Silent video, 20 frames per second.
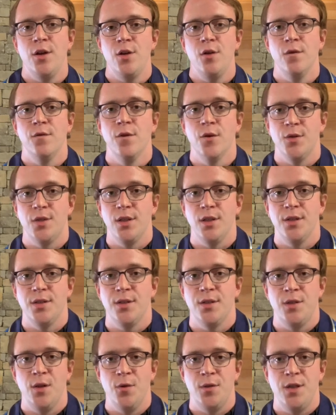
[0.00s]
Universalist
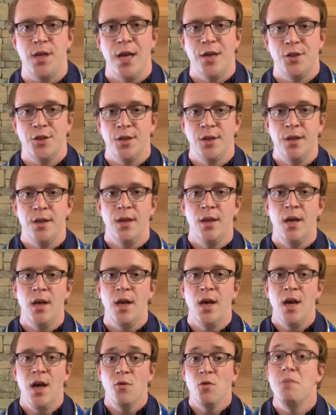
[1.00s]
Association,
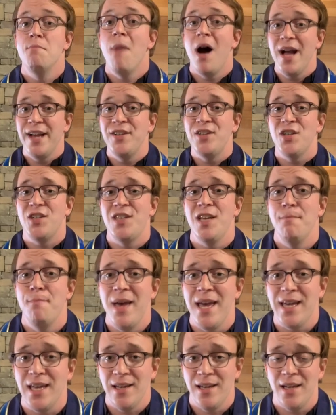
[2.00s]
reminds us and
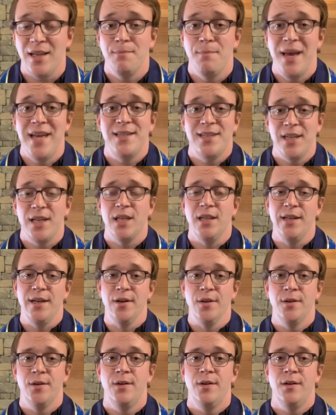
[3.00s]
makes it clear.